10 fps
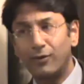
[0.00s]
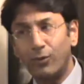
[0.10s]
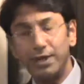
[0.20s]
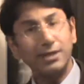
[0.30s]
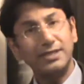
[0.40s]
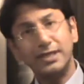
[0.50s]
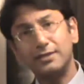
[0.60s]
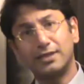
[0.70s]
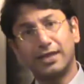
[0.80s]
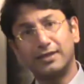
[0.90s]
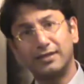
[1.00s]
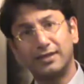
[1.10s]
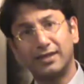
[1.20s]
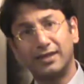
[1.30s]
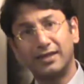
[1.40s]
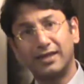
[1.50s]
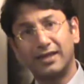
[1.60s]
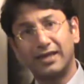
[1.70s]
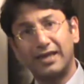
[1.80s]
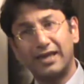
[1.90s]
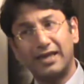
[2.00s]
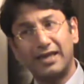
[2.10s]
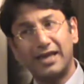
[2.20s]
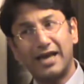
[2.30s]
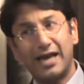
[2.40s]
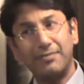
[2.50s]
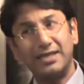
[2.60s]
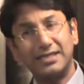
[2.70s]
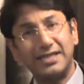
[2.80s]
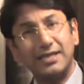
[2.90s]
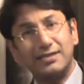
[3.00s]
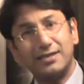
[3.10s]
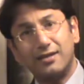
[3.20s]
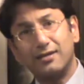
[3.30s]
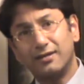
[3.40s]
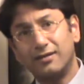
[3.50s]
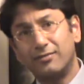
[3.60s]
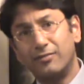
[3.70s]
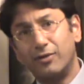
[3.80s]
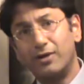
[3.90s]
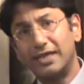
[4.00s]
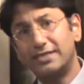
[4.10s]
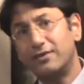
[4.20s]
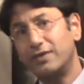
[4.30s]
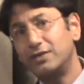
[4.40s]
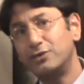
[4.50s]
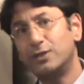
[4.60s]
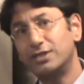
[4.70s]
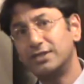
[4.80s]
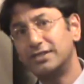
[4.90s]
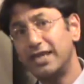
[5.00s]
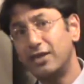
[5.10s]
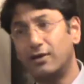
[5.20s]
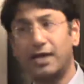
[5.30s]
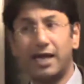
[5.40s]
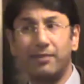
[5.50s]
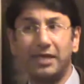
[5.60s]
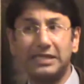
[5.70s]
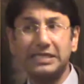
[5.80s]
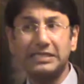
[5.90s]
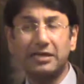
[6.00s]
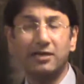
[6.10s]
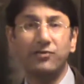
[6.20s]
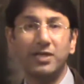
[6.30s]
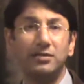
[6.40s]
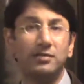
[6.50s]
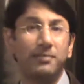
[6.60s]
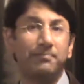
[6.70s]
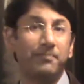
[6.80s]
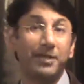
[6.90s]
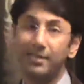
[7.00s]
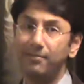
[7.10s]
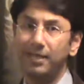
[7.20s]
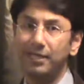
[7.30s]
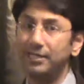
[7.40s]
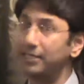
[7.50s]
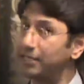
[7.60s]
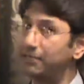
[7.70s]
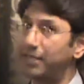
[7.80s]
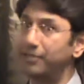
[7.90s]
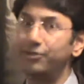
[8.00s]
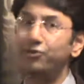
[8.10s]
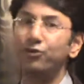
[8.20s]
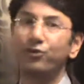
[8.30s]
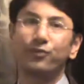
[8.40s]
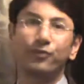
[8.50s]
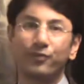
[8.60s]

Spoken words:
What do you say to that? I'm, in a sense, more or less agreeing to what you're saying, or I'm at least agreeing to the possibility that it might be true.